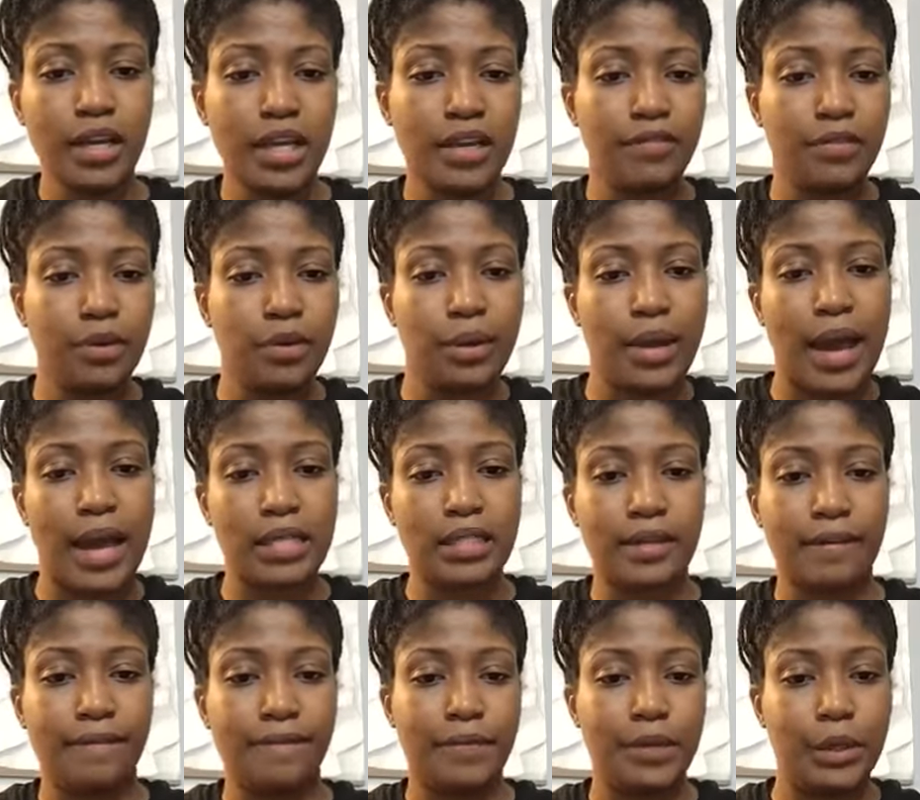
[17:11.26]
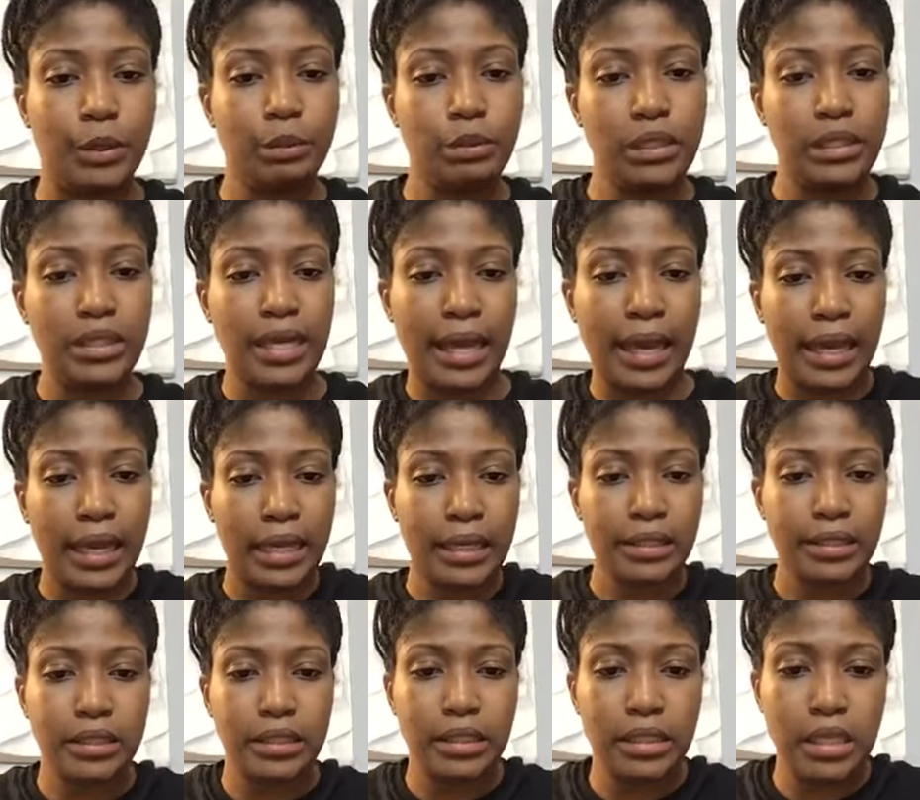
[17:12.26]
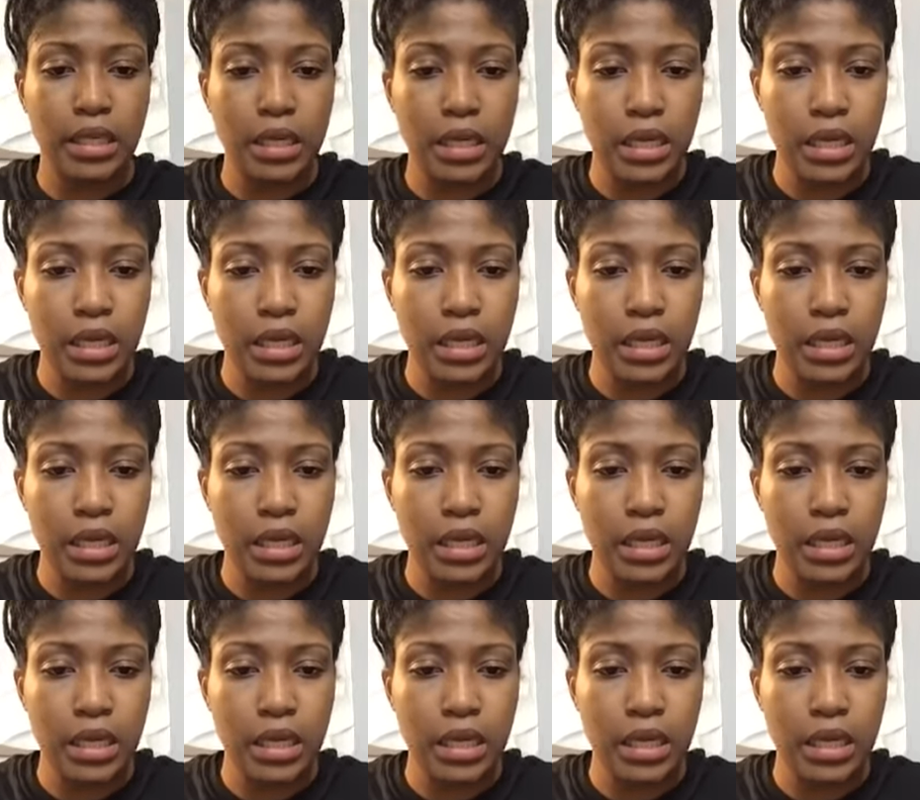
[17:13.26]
So I'll give you guys a few seconds